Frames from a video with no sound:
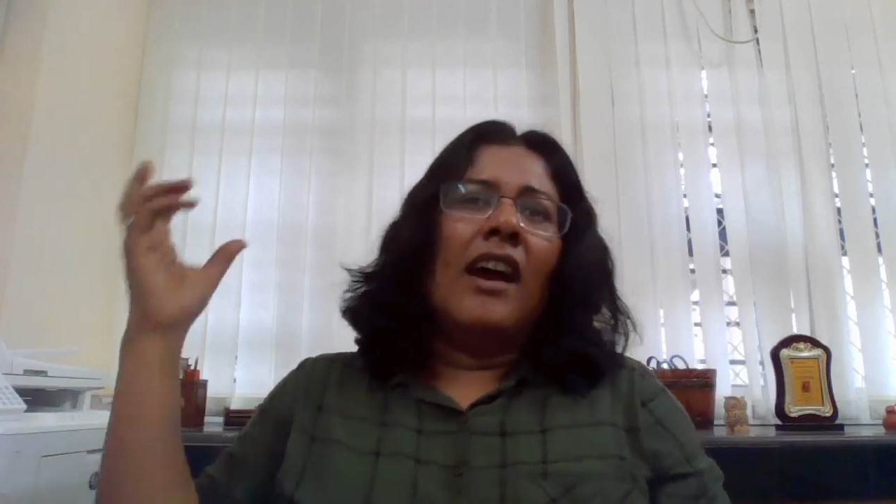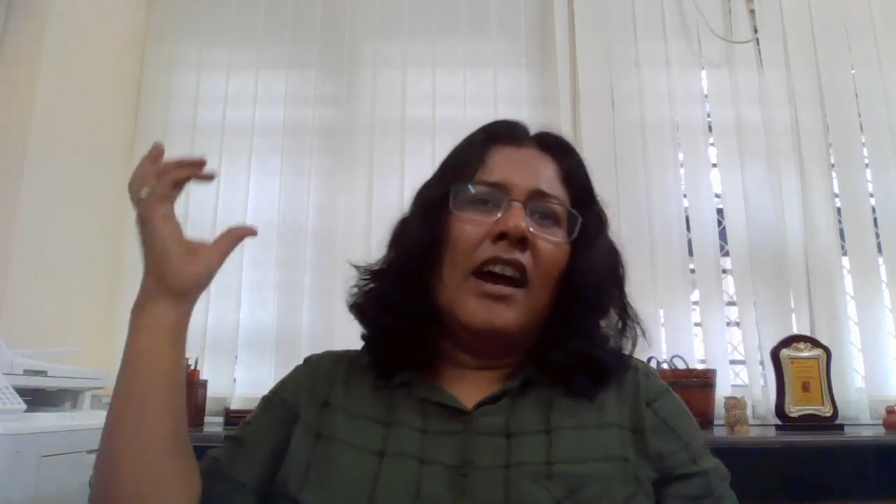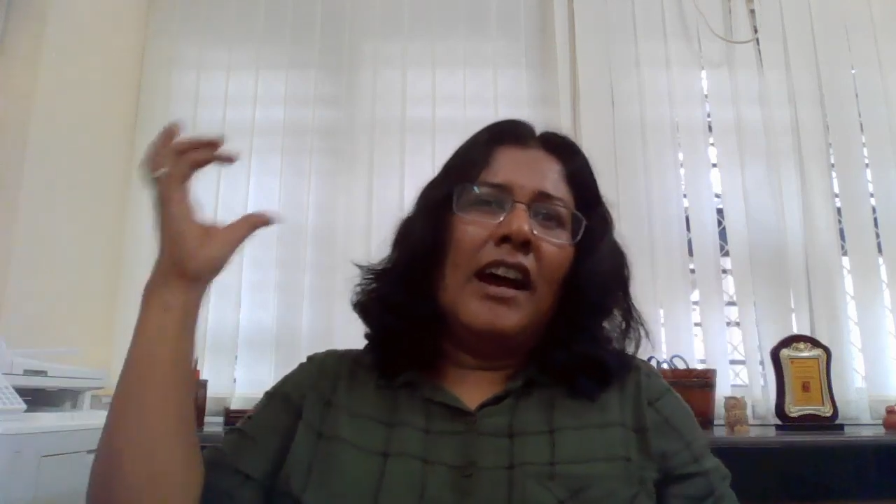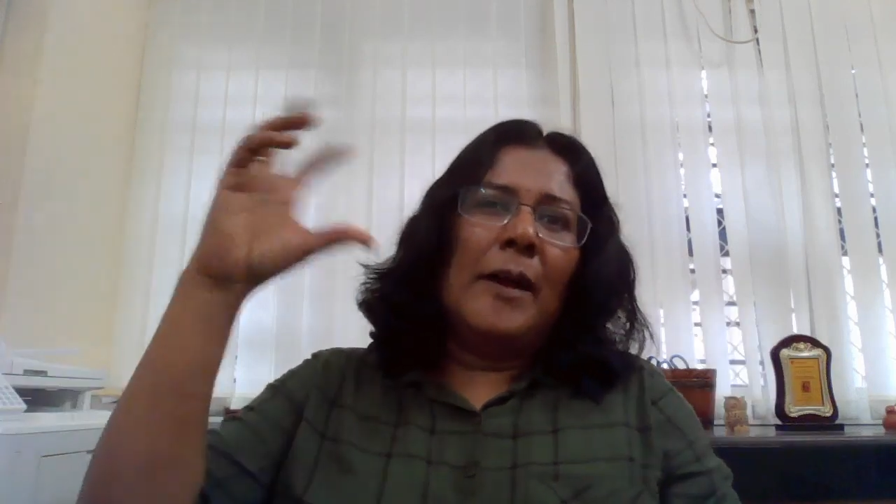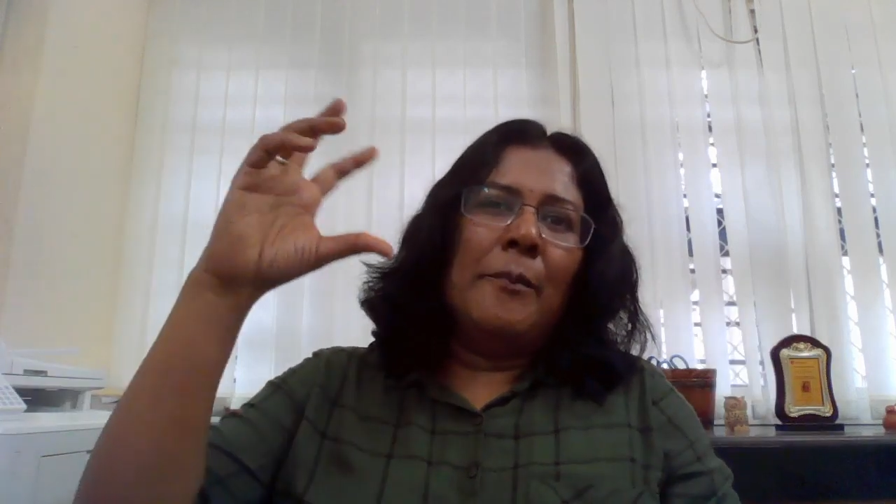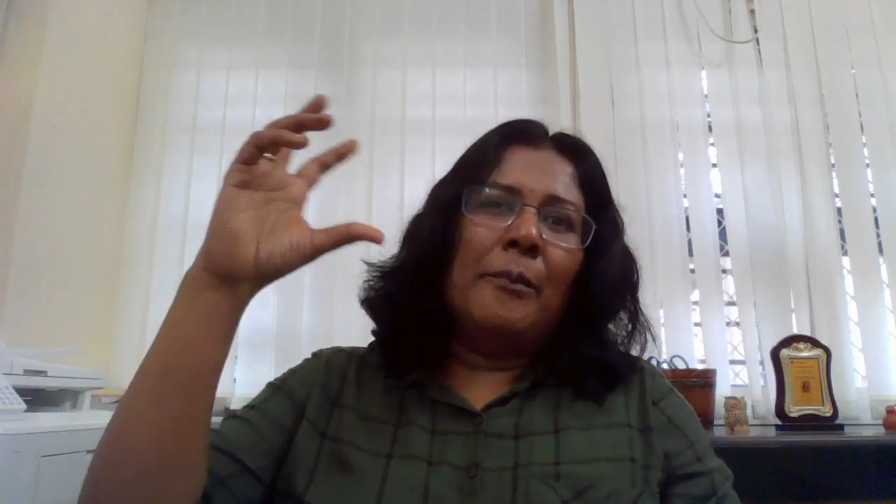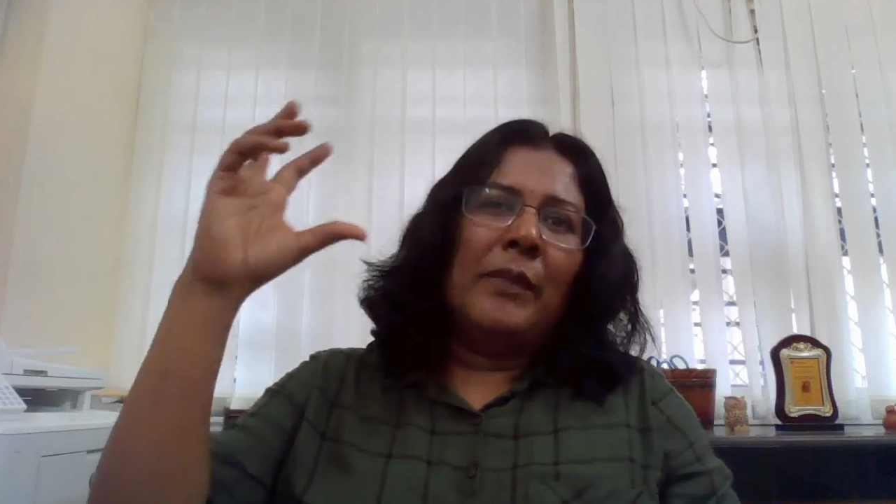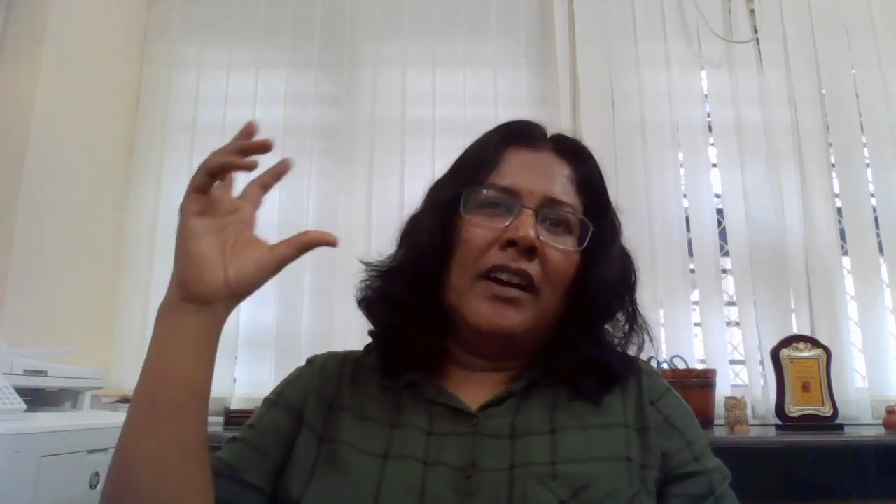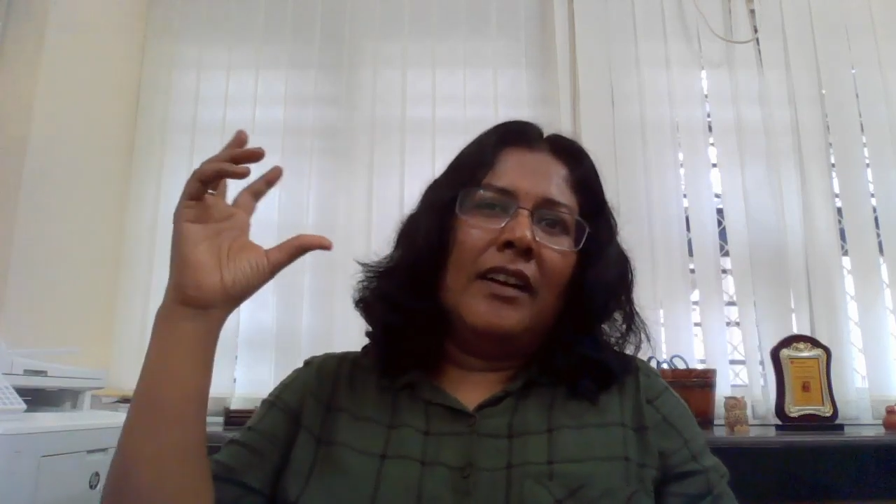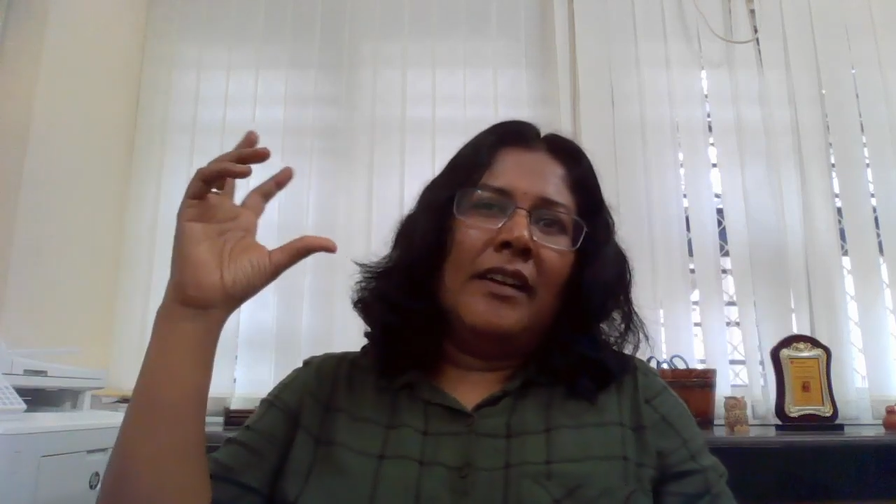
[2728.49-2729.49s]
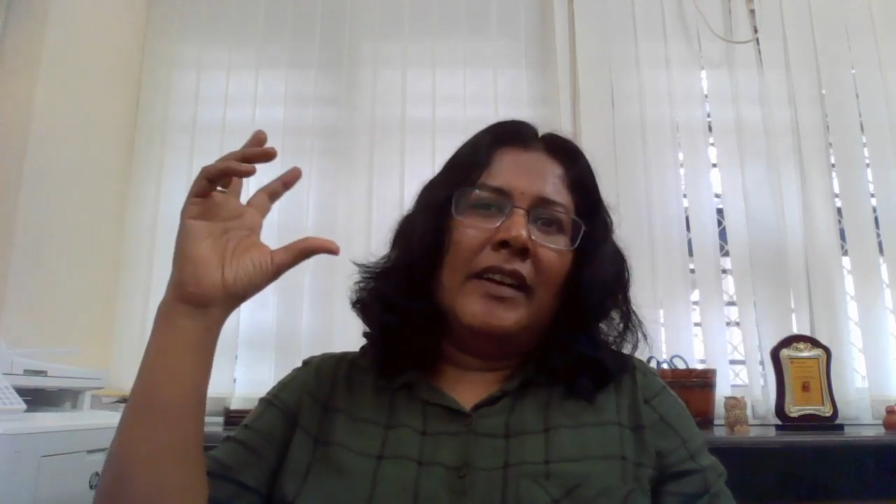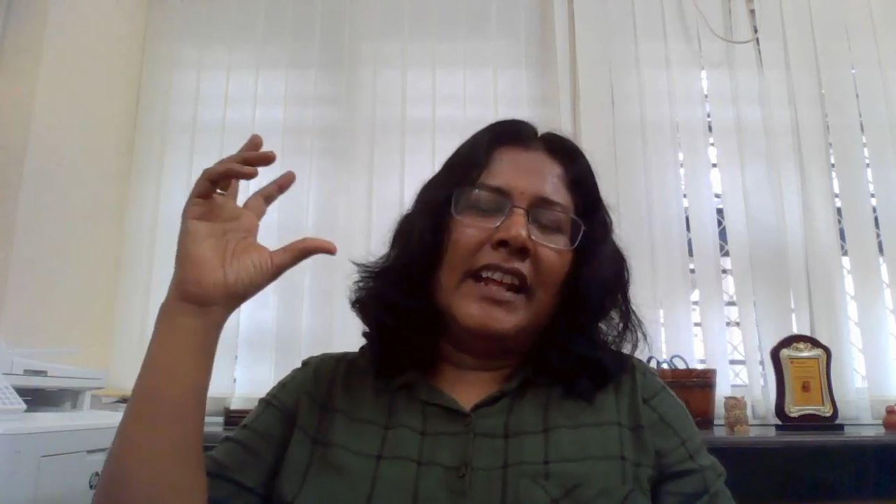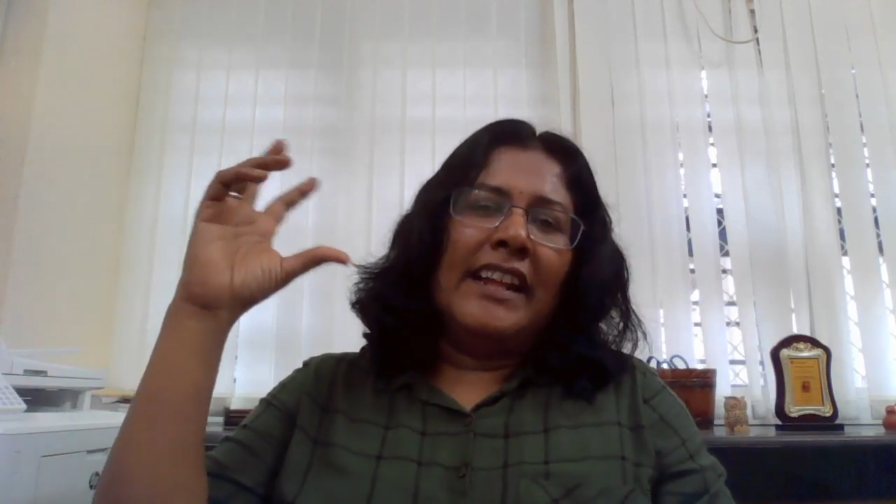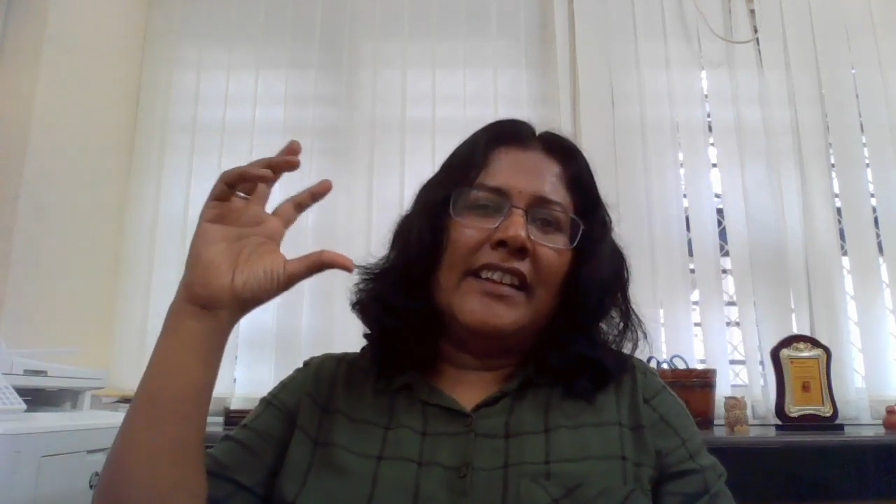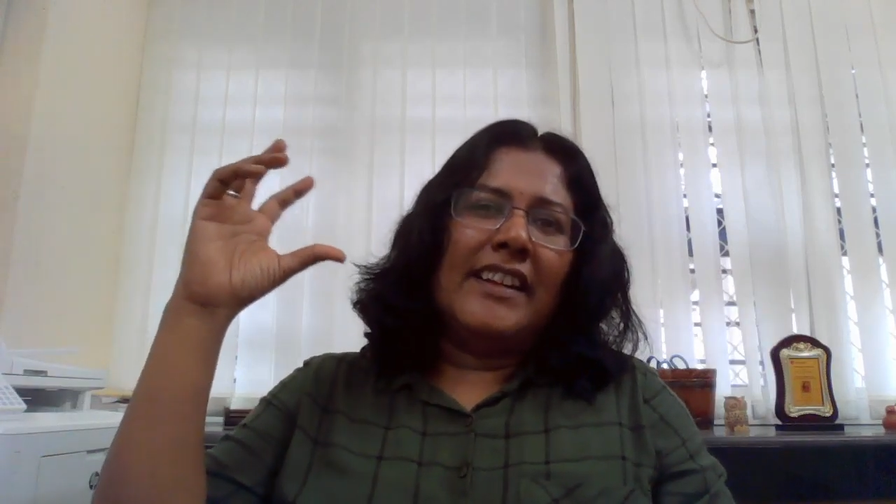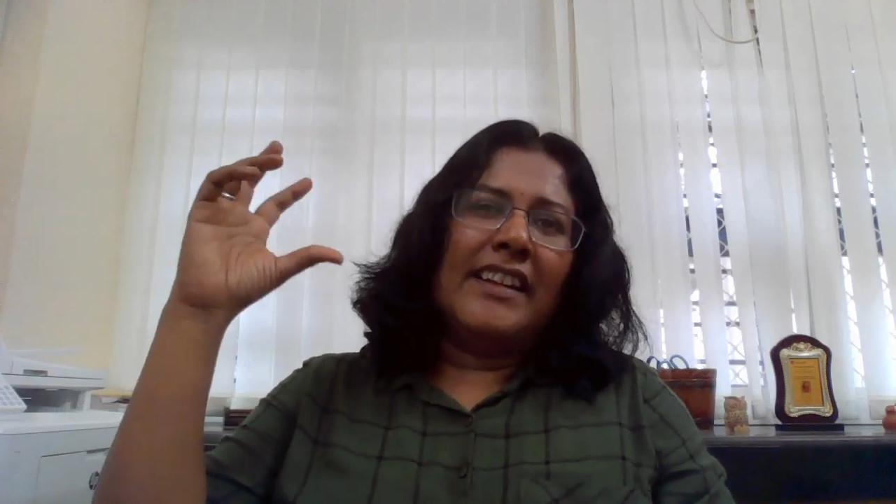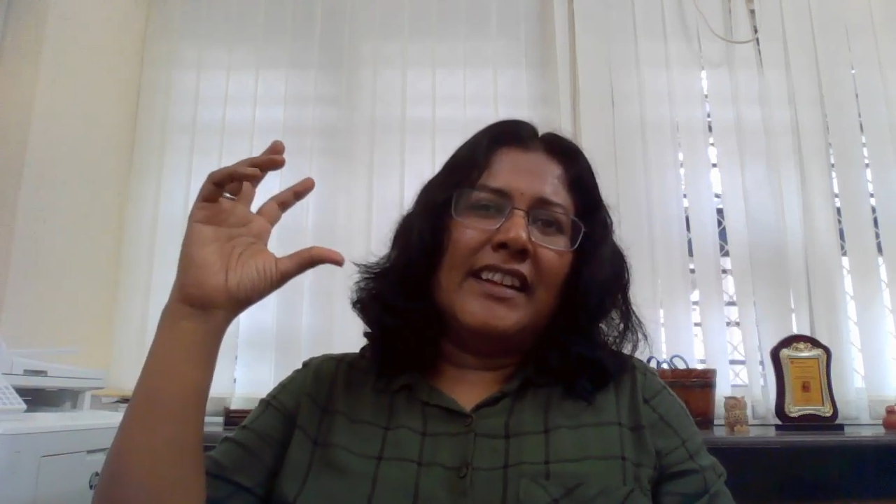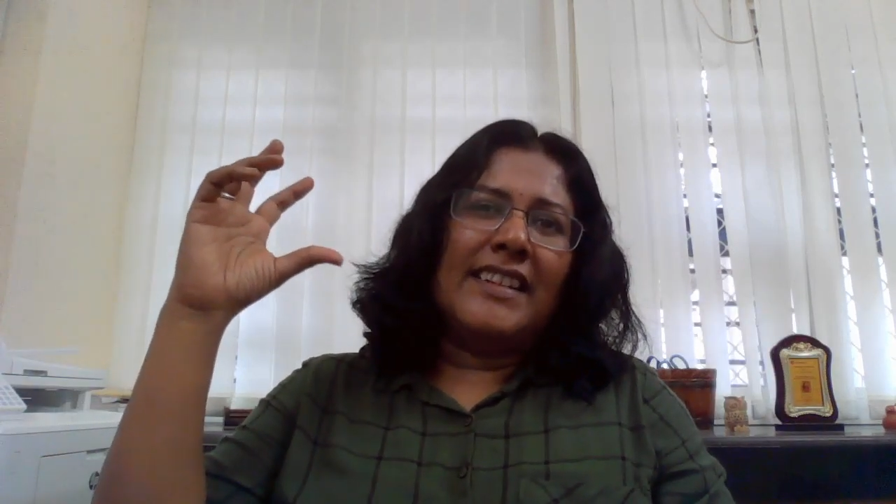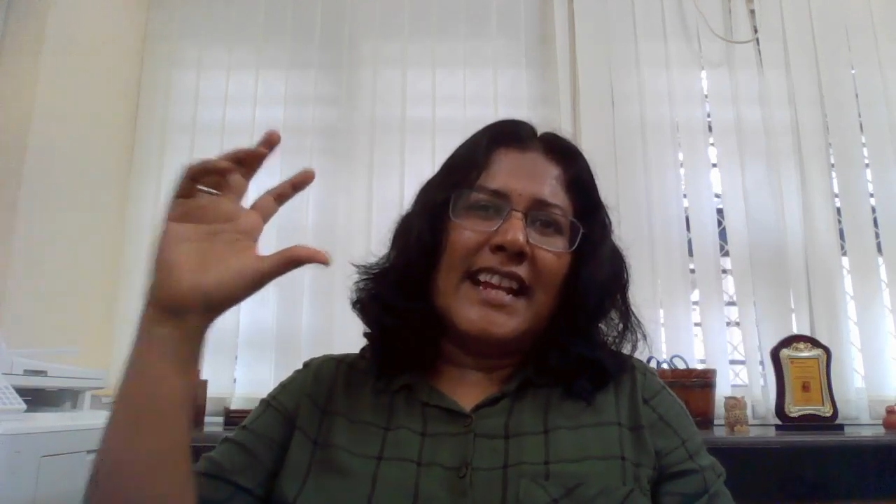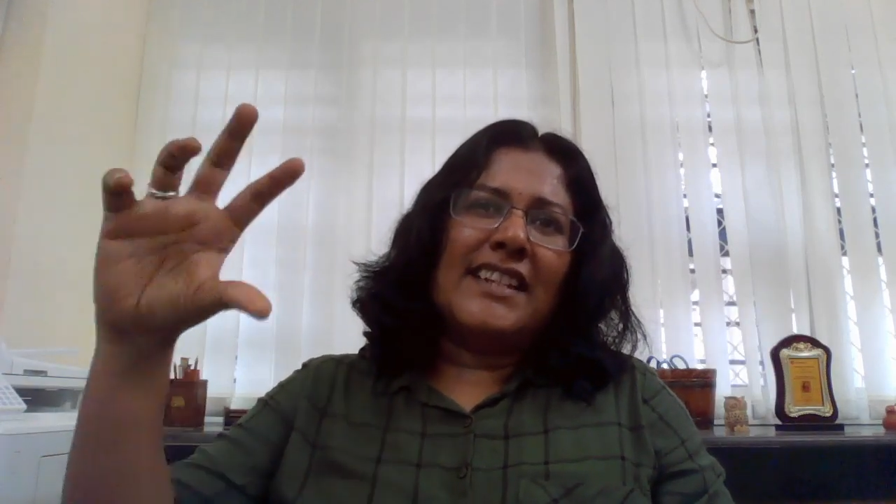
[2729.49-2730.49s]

in the sense